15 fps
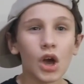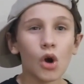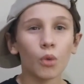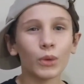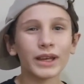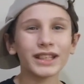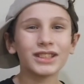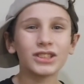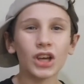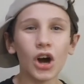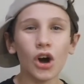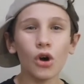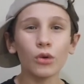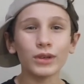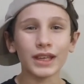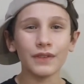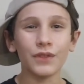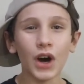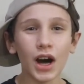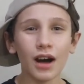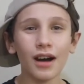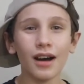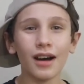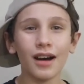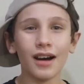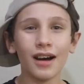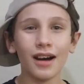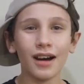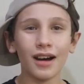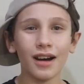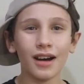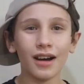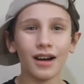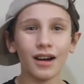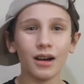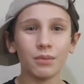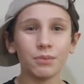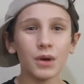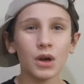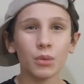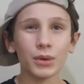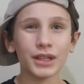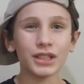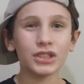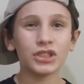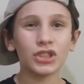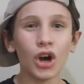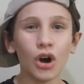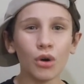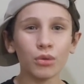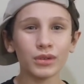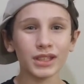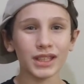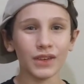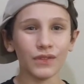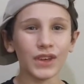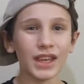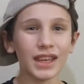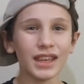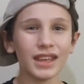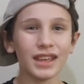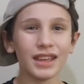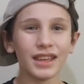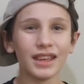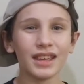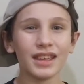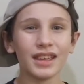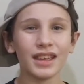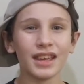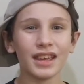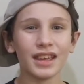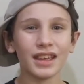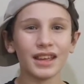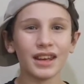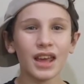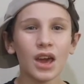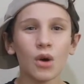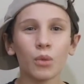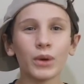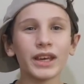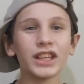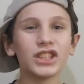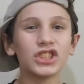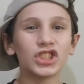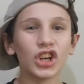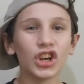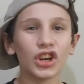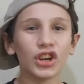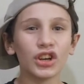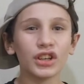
We don't give up. We don't give in. We journey.